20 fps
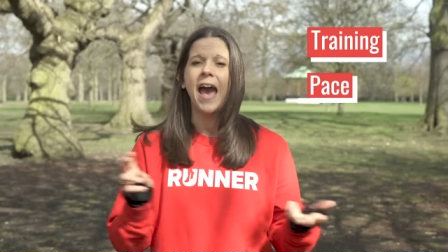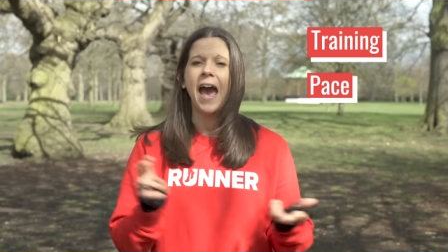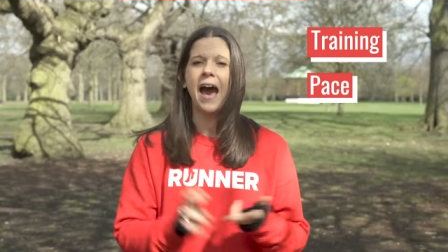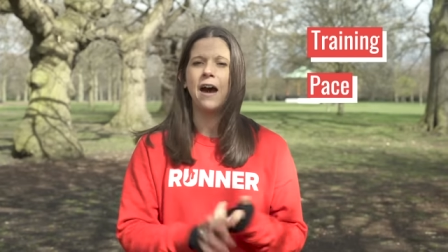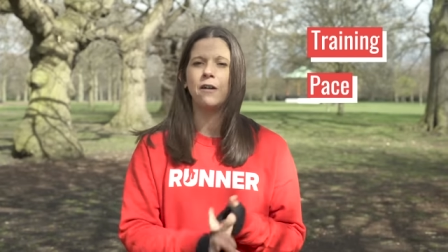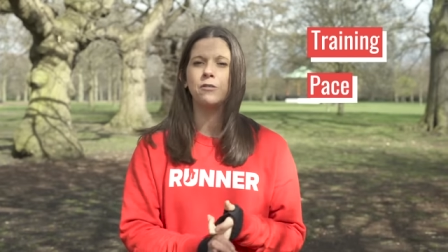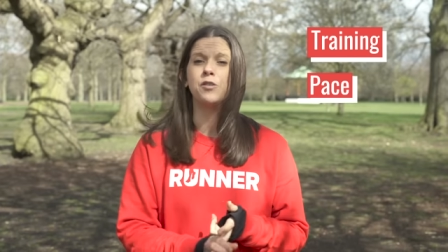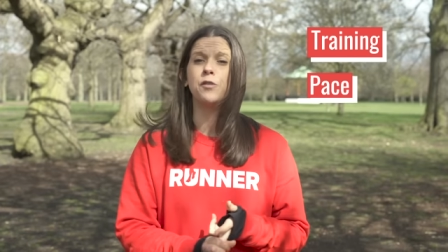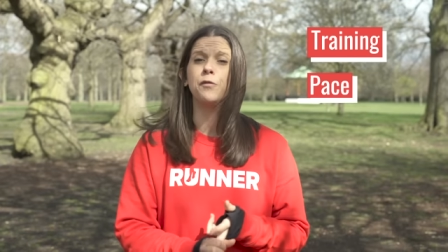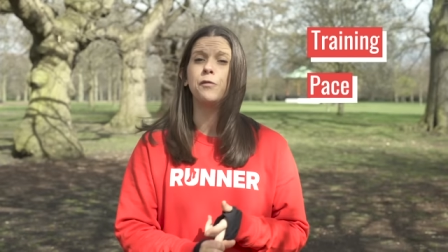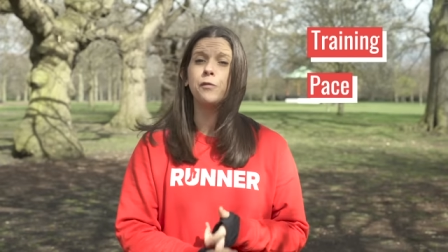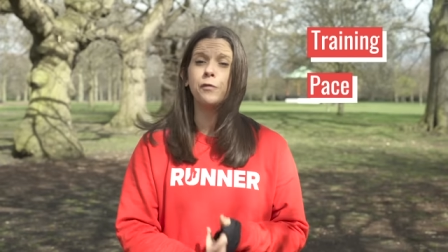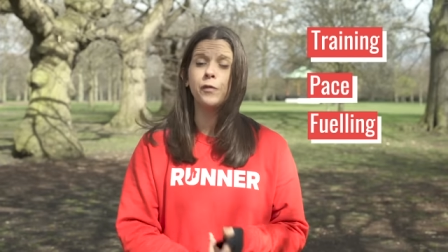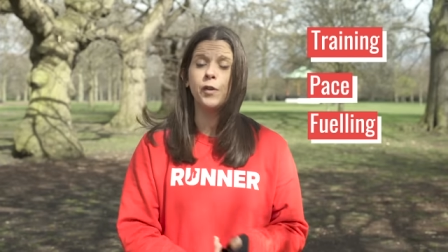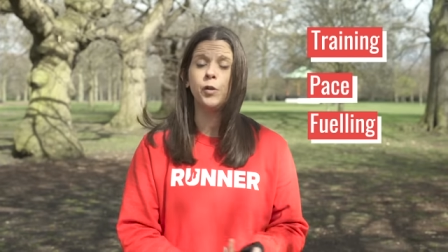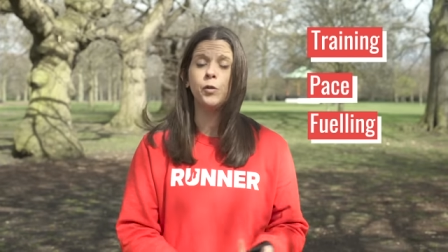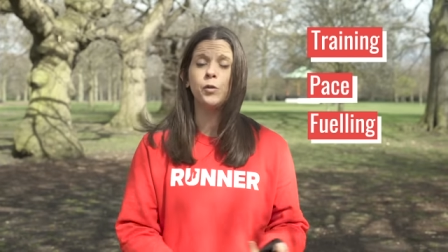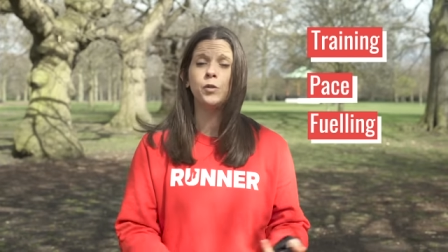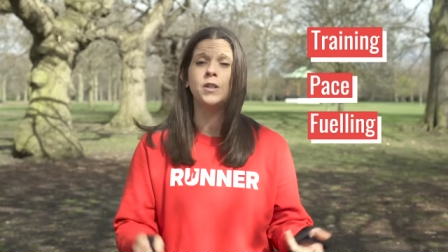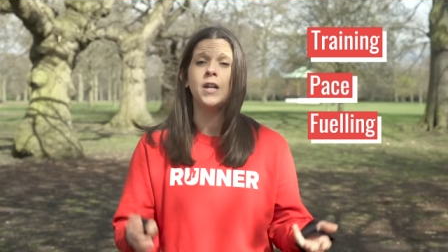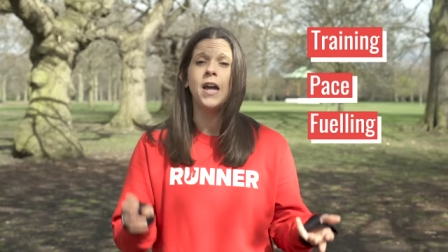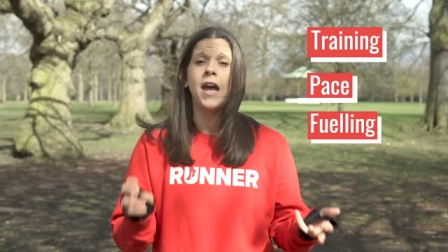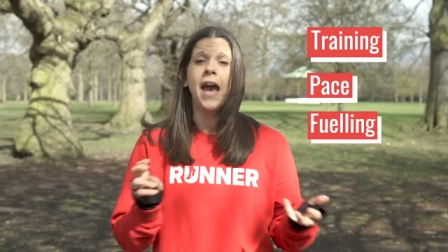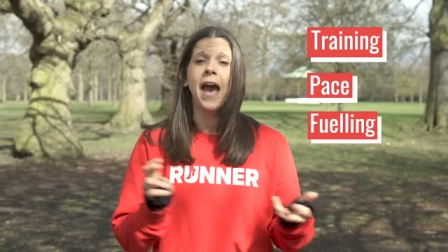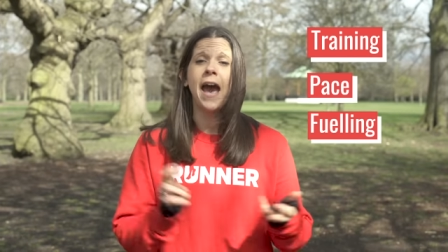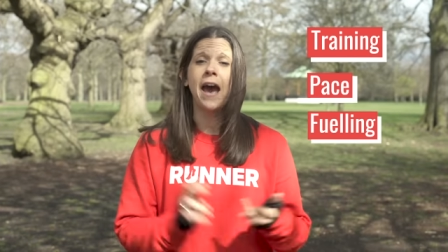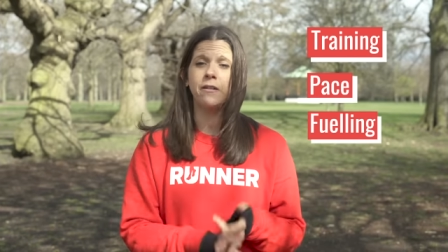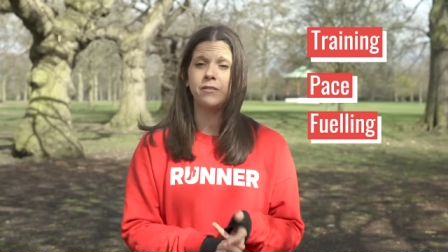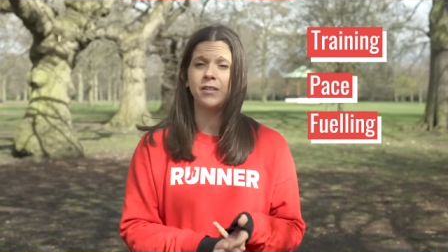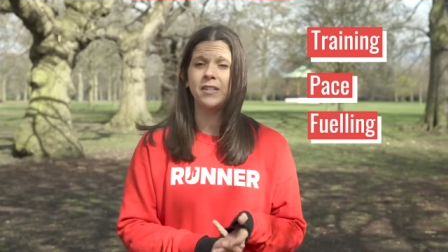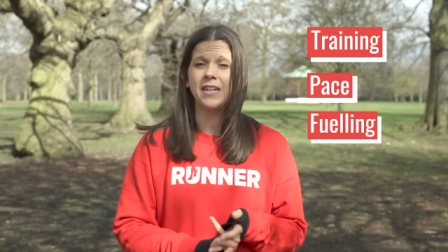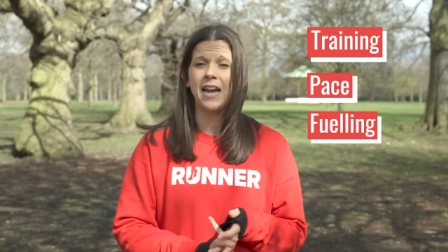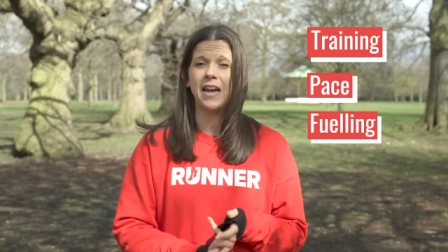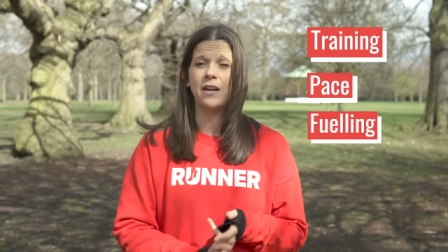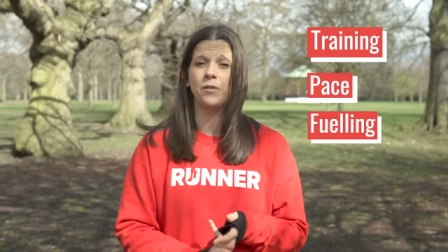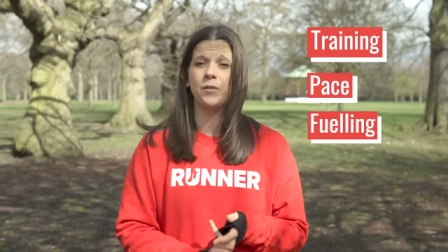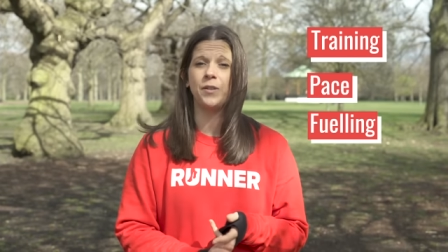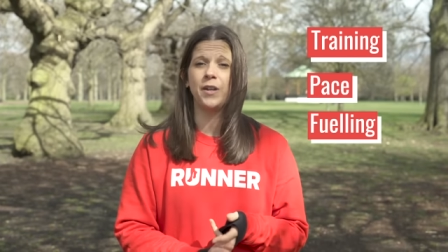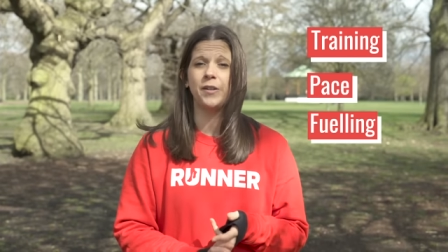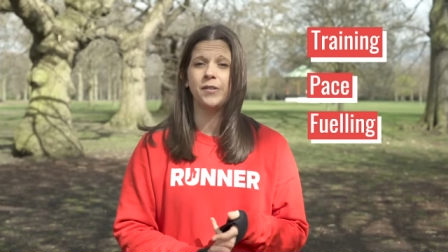how to fuel, how to
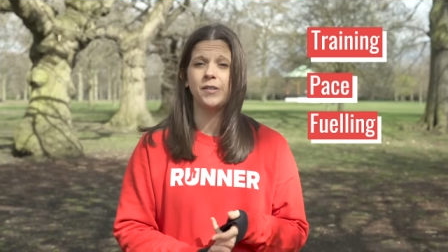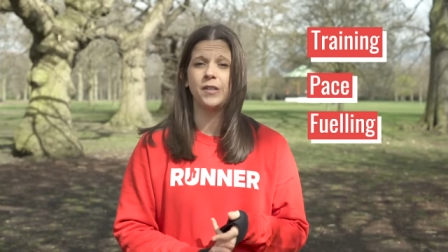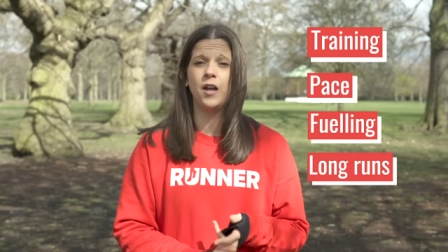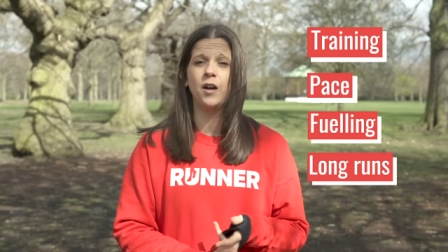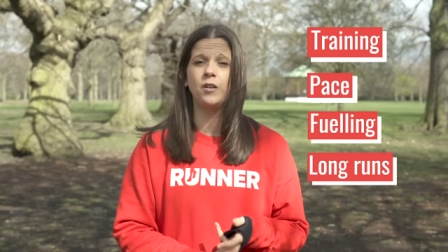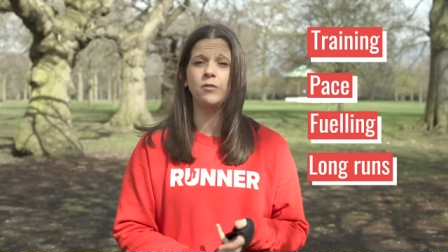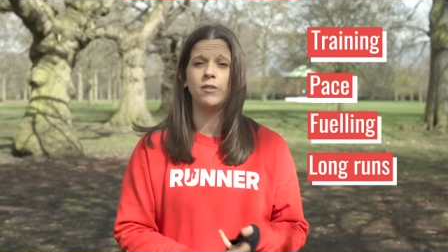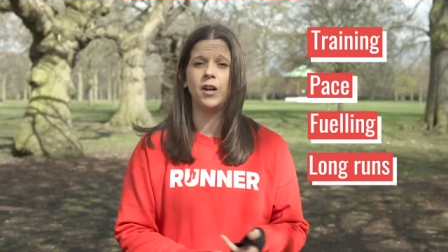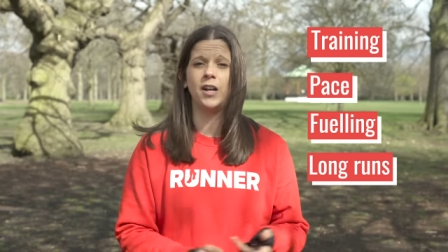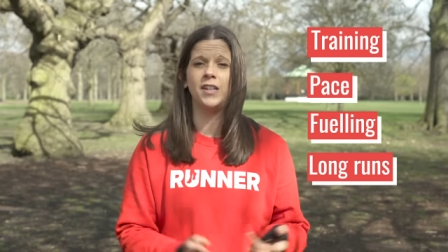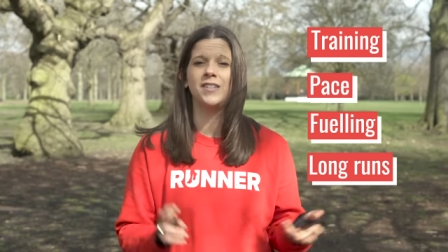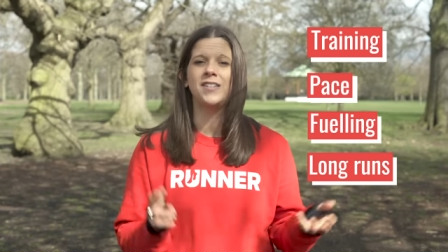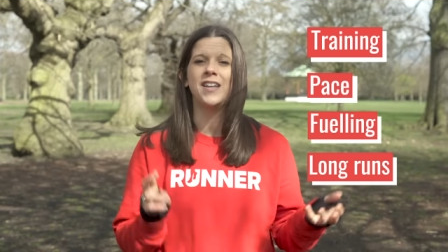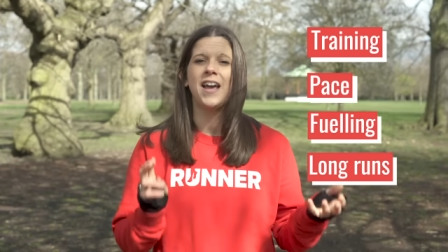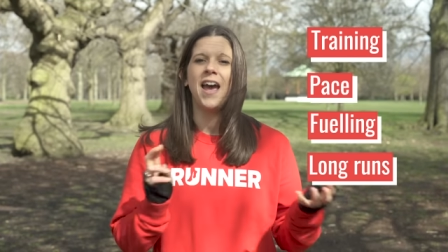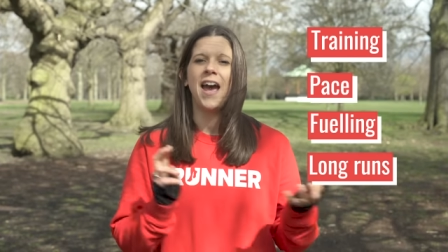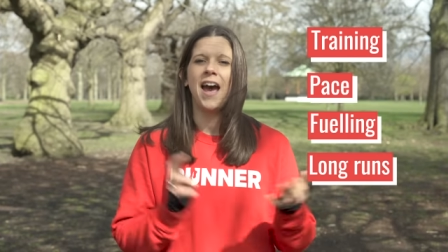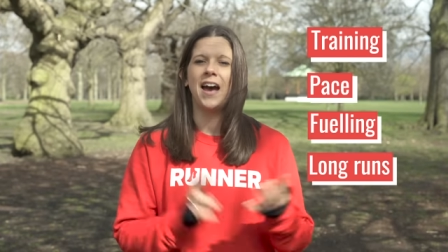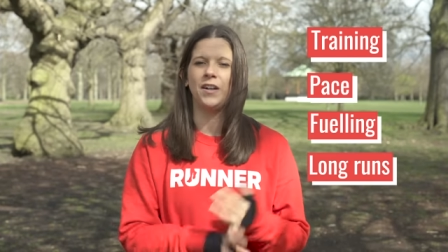tackle those long runs,